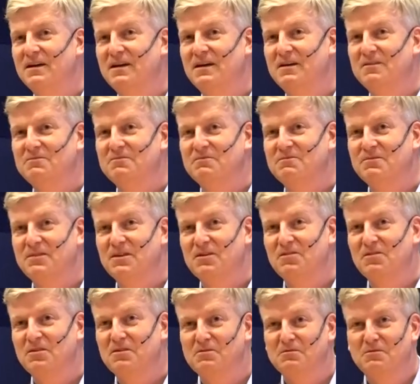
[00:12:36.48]
Yeah?
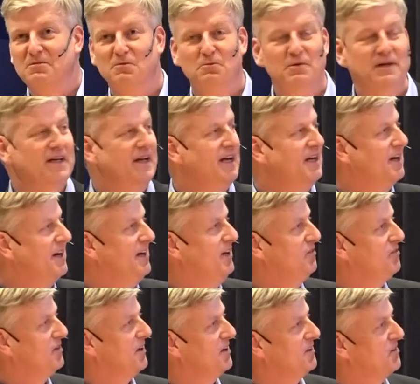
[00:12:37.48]
So we can
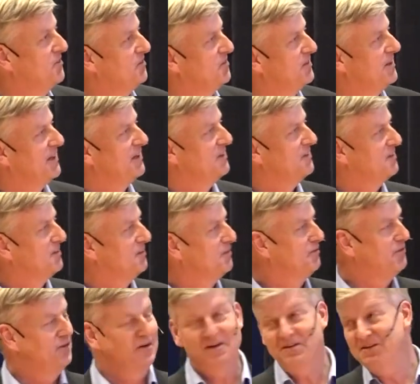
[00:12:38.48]
research that
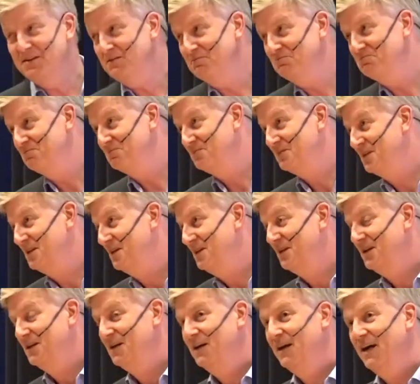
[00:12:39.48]
further,
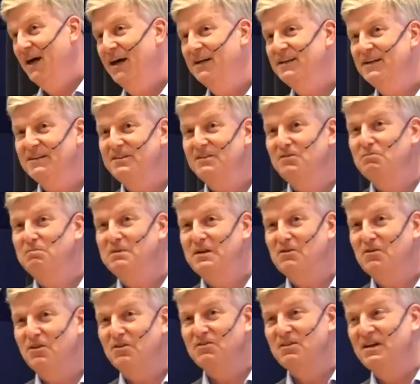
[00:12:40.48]
and that is
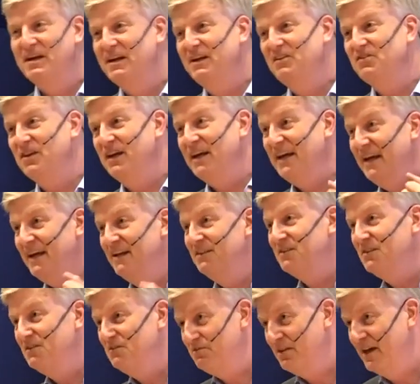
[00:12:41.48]
because there is a
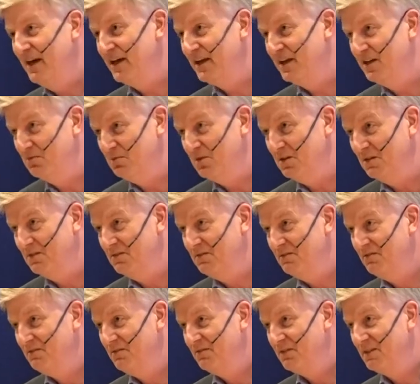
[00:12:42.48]
hidden variable.
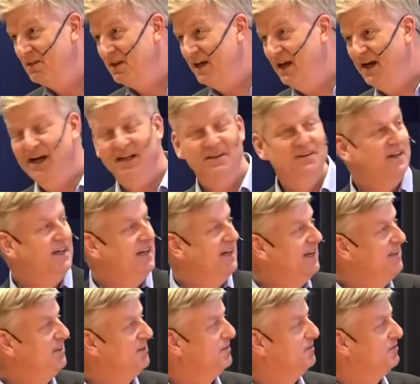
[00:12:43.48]
And the
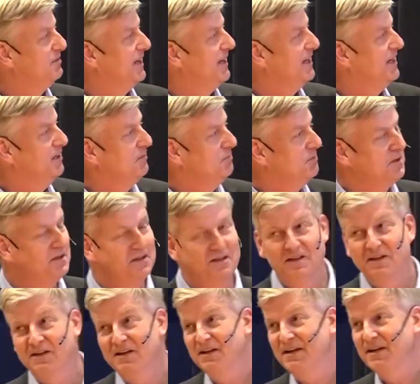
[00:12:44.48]
hidden variable
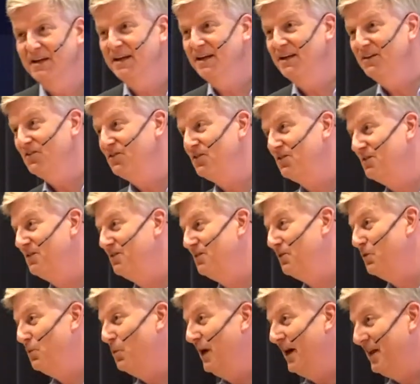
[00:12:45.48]
is
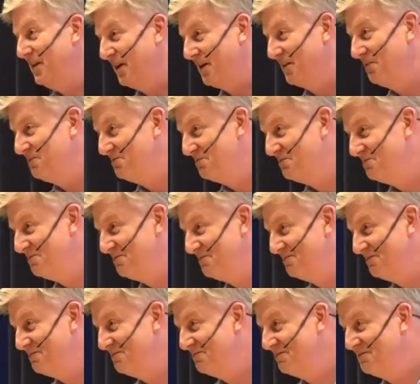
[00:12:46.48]
the weather,
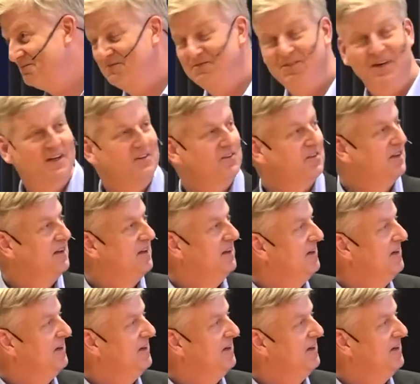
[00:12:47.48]
right?